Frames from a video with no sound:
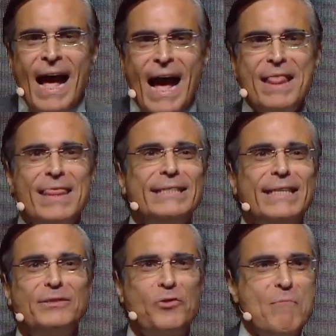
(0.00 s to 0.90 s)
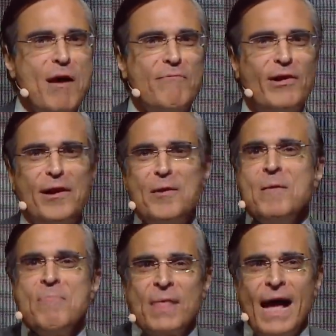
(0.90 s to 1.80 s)
And this is, remembering,
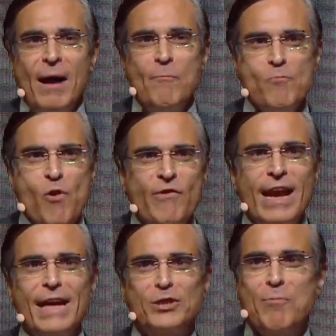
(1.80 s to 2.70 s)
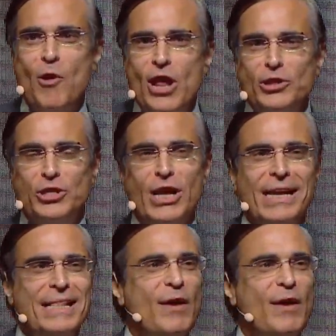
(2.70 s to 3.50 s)
moving exponentially.